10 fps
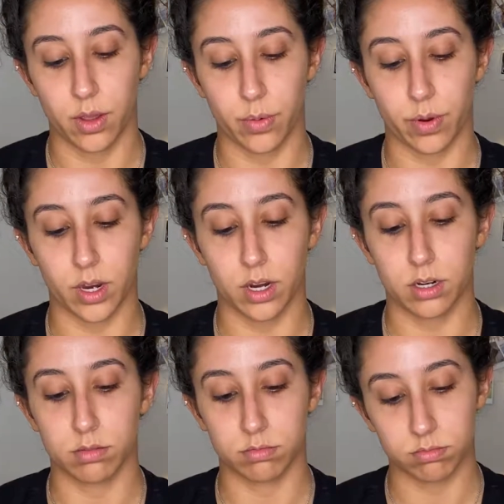We're
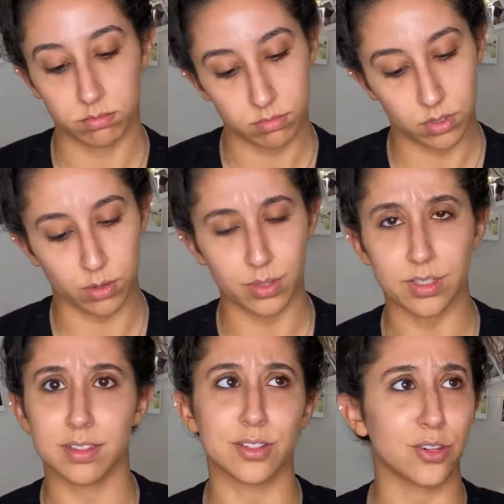going
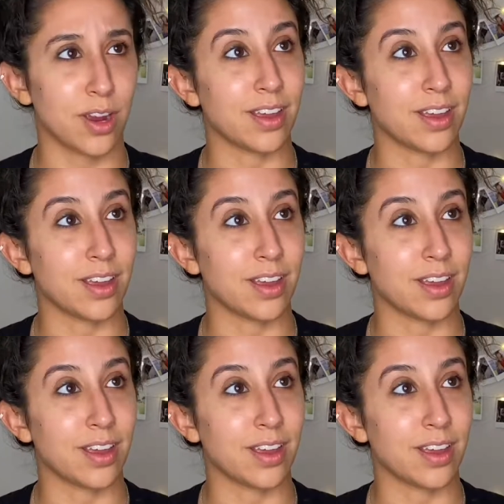to try